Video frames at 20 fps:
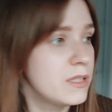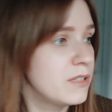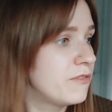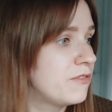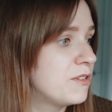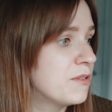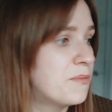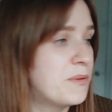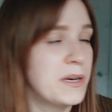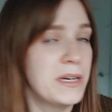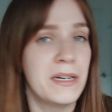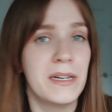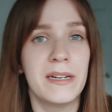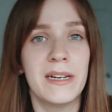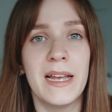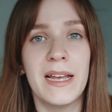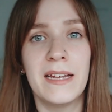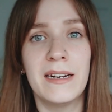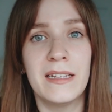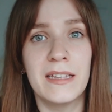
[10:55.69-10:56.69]
if you bring in
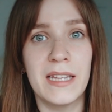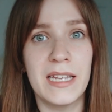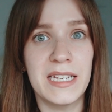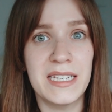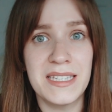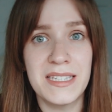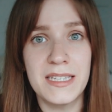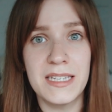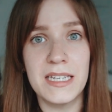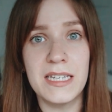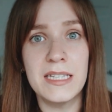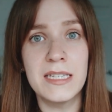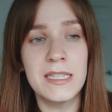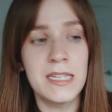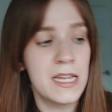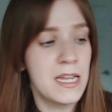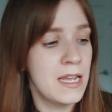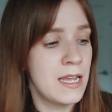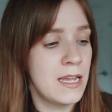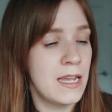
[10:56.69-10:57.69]
any like seeds,
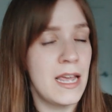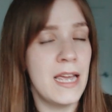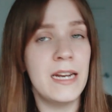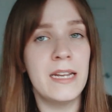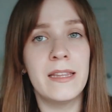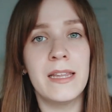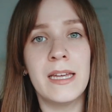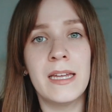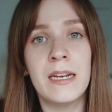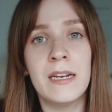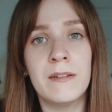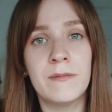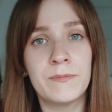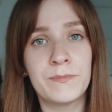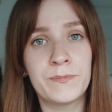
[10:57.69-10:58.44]
anything.